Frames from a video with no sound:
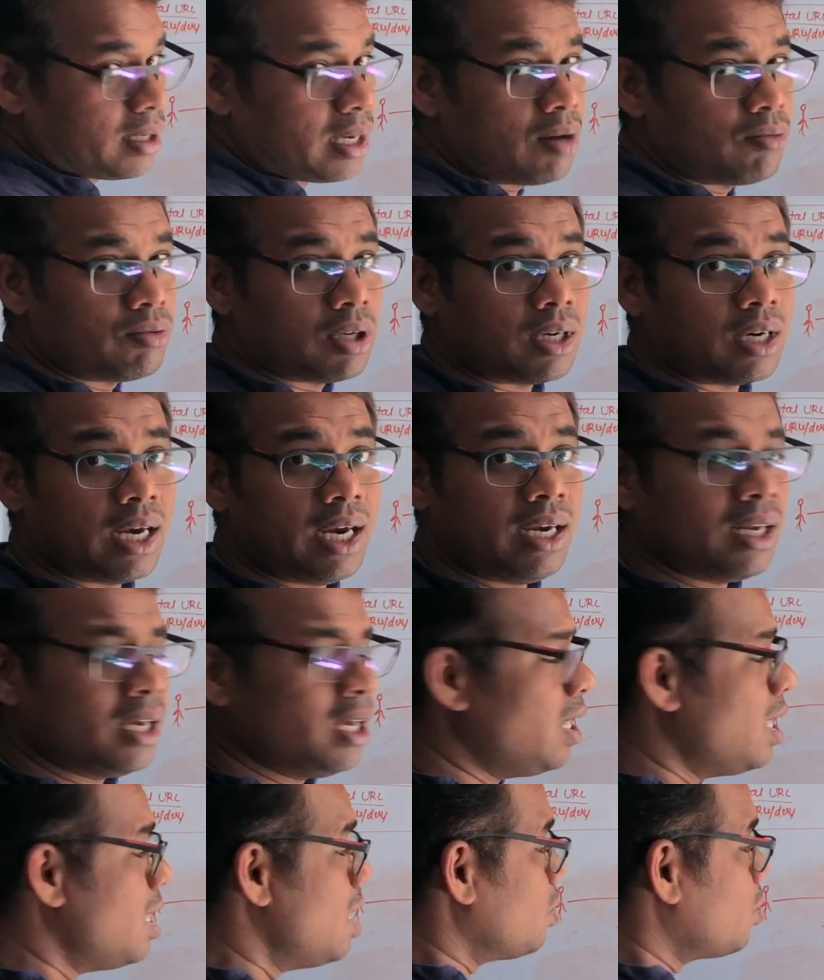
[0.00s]
counter, right?
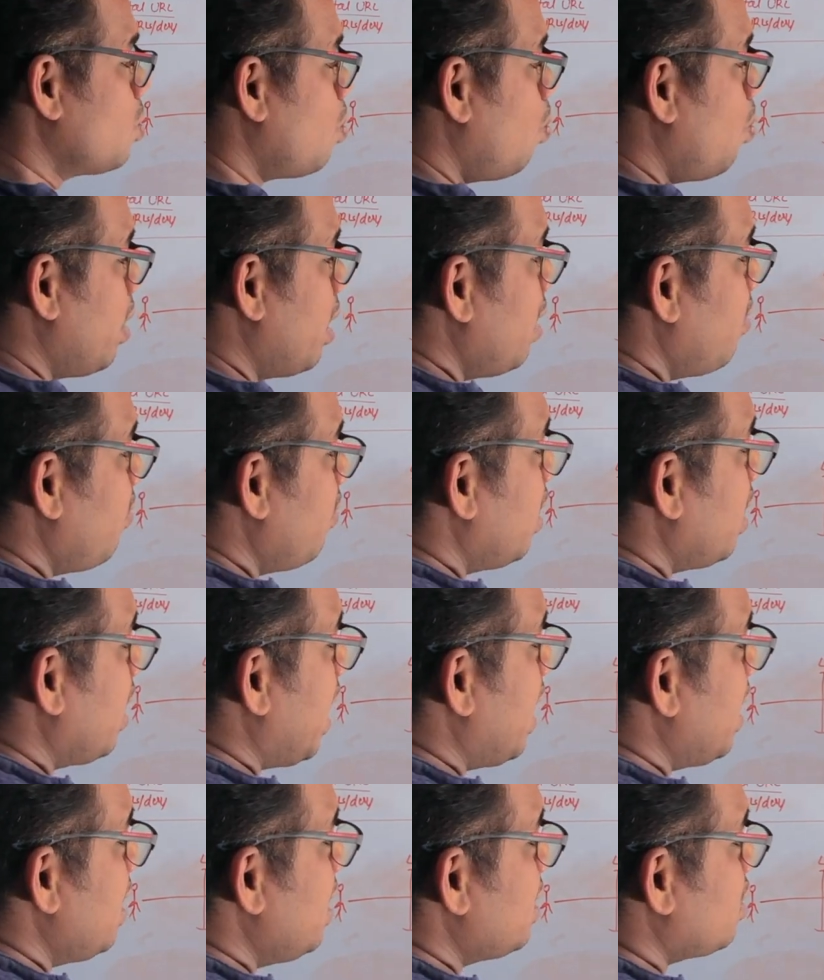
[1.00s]
So whenever
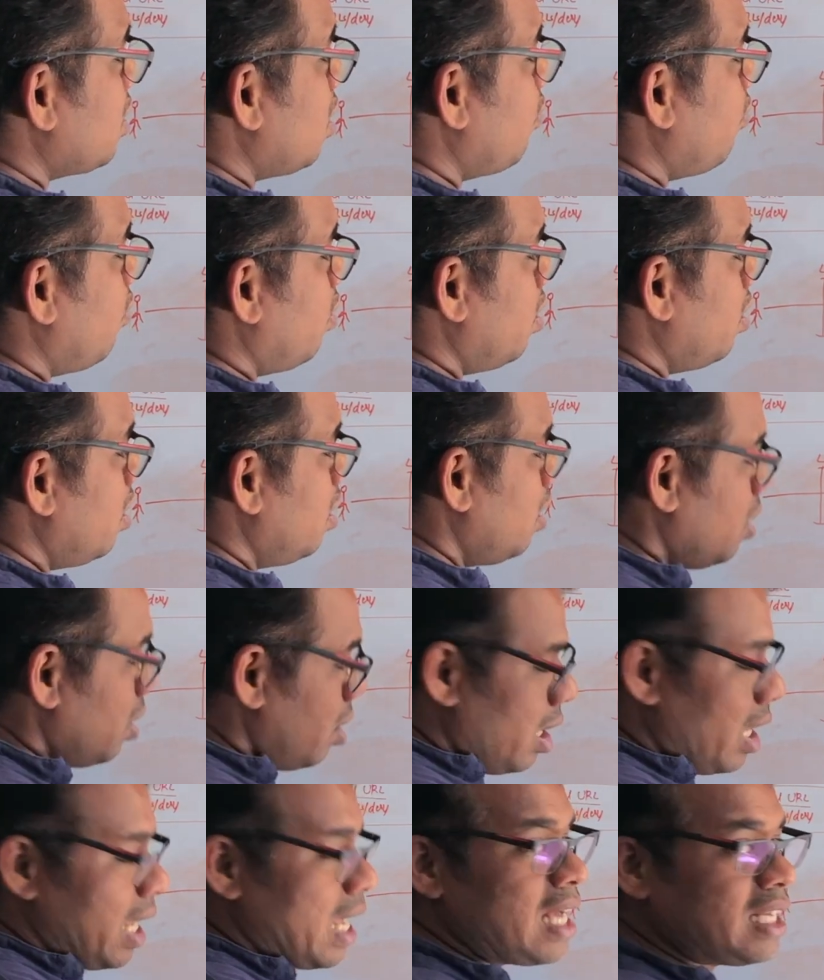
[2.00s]
any server
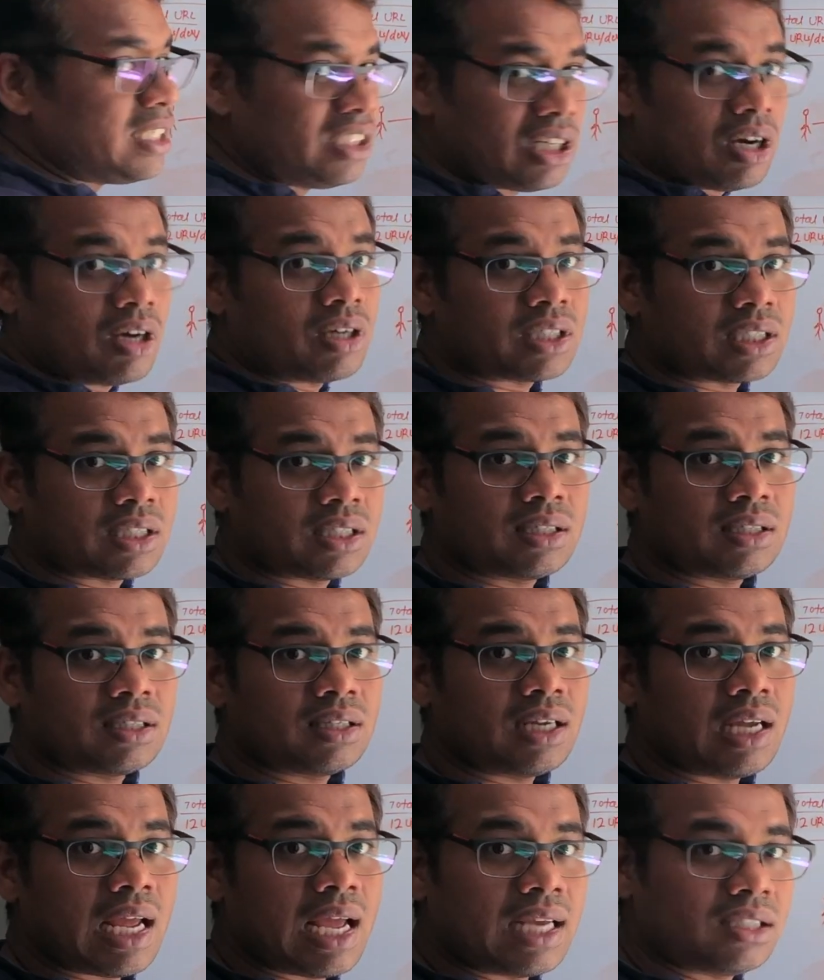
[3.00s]
exhausts
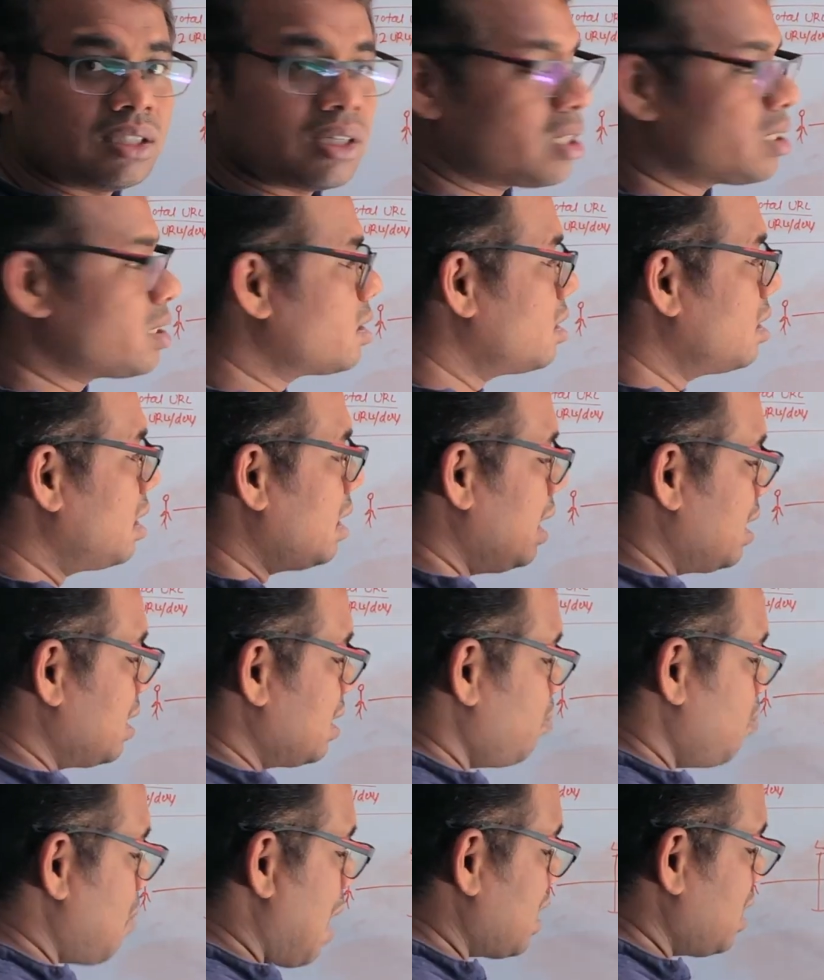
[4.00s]
its
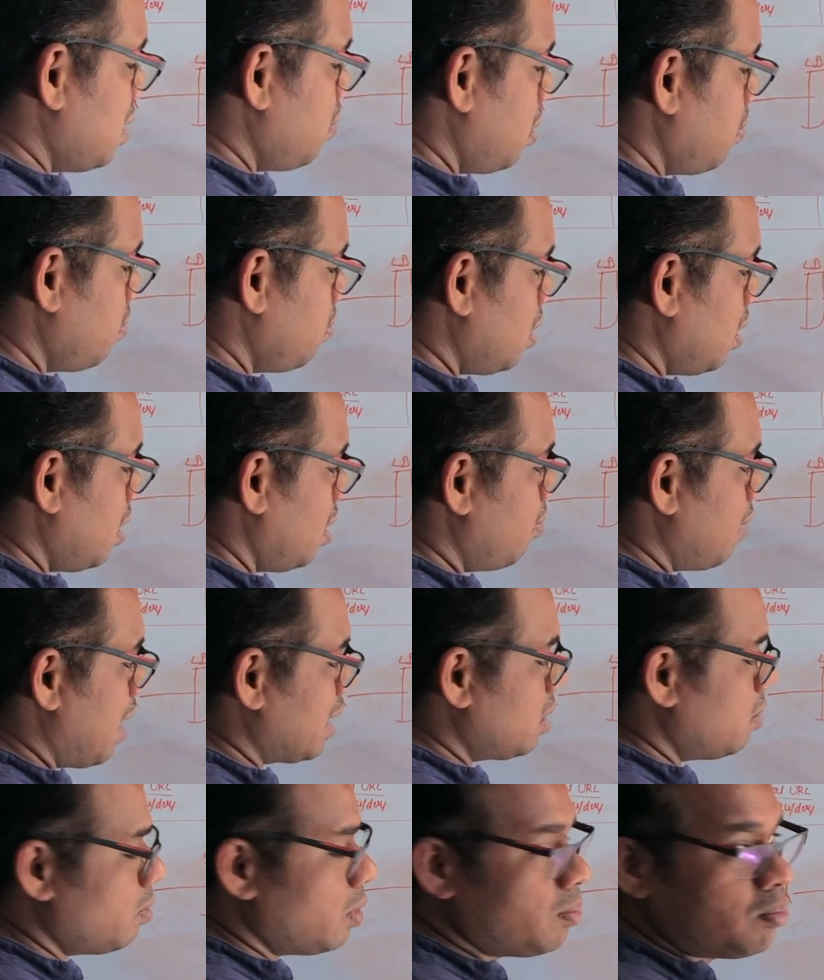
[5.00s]
maximum
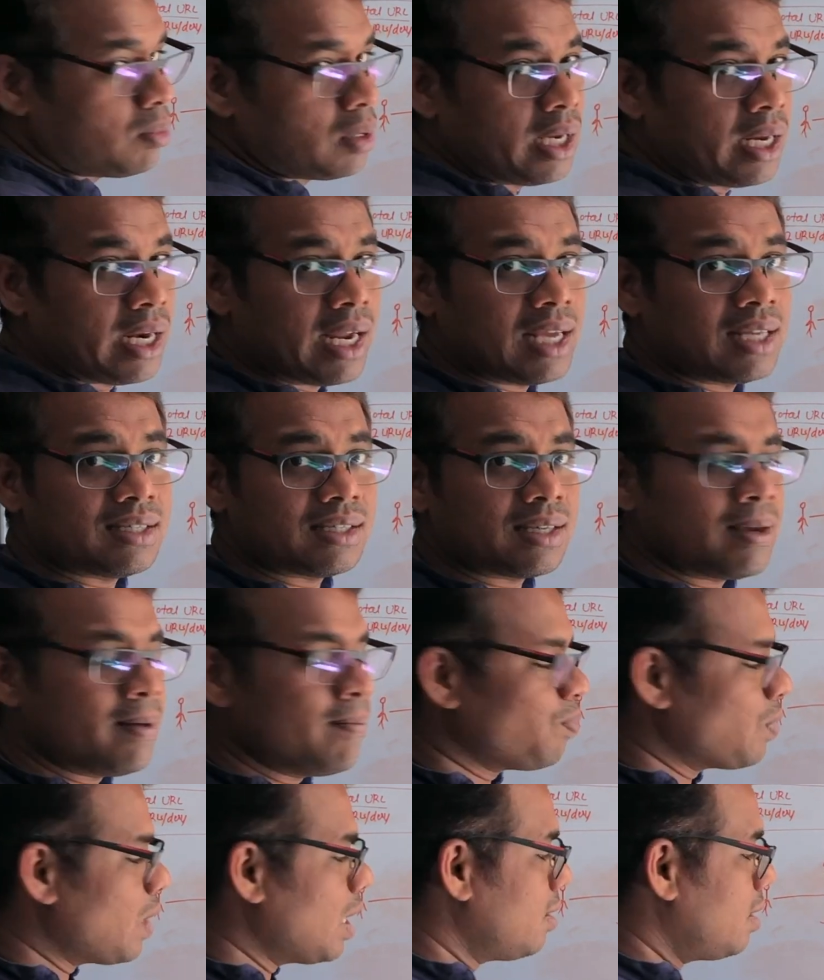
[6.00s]
range,
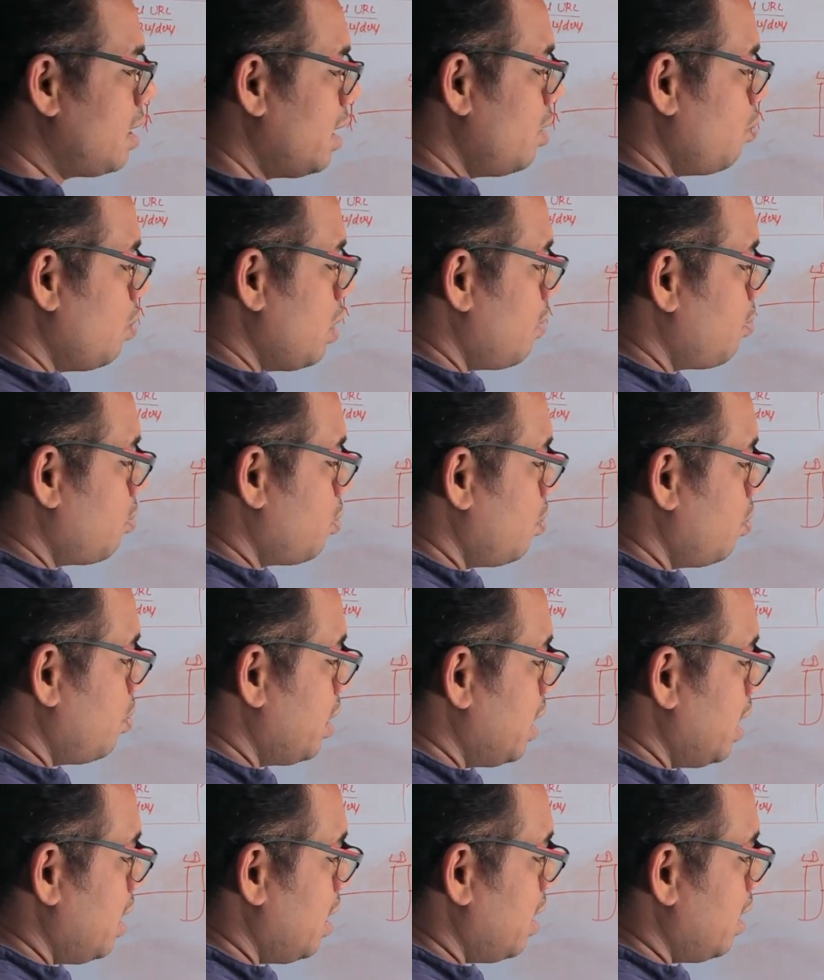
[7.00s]
then we have to
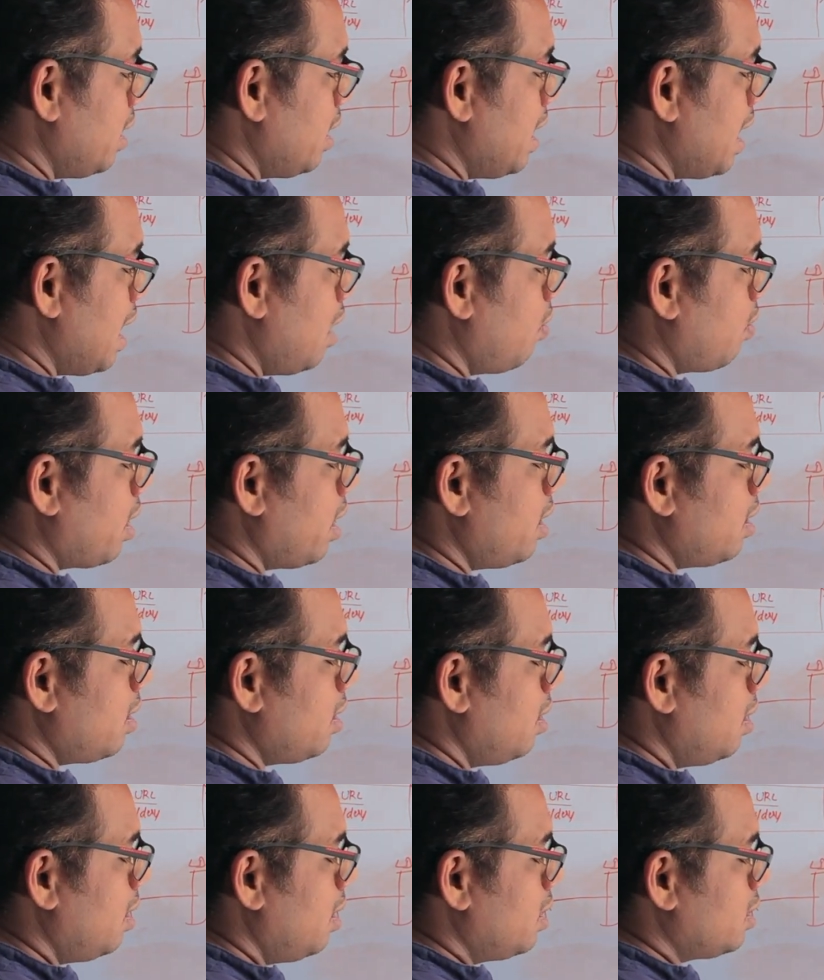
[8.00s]
reallocate
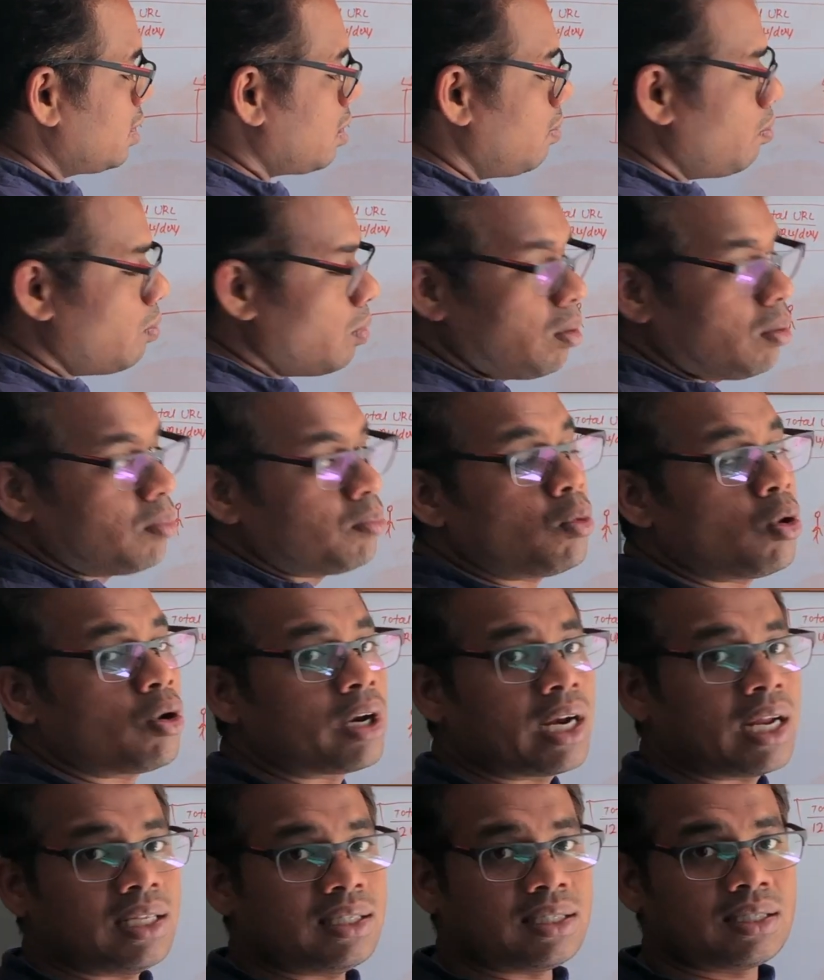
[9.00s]
some more
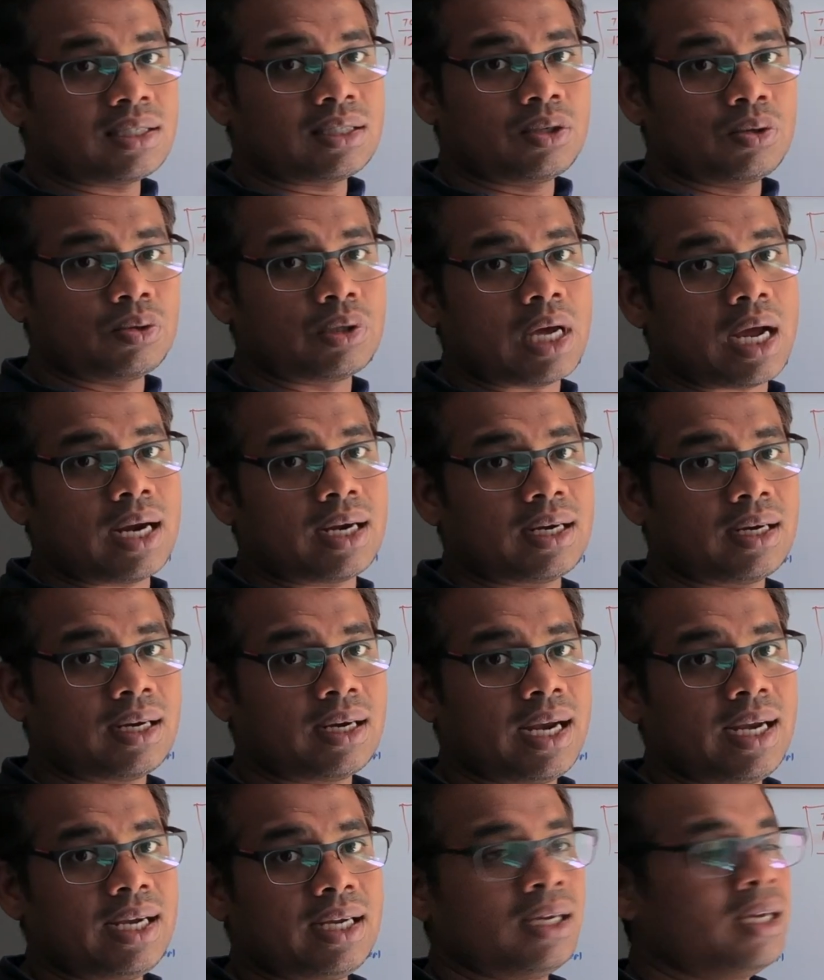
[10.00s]
range to that,
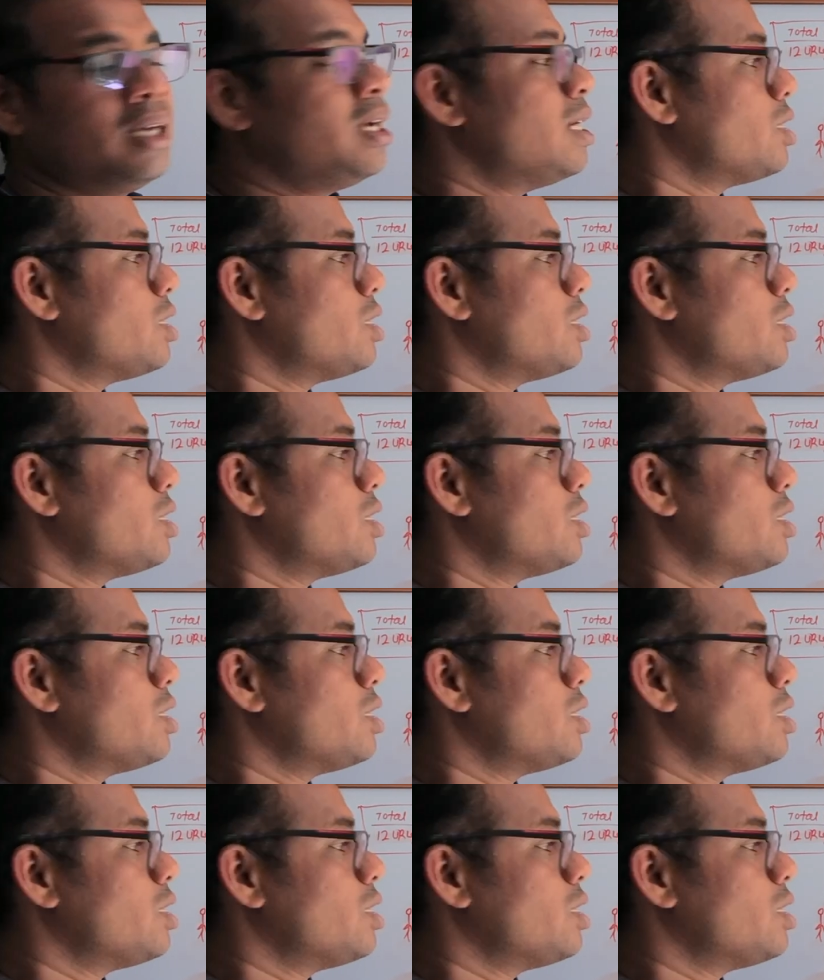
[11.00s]
right?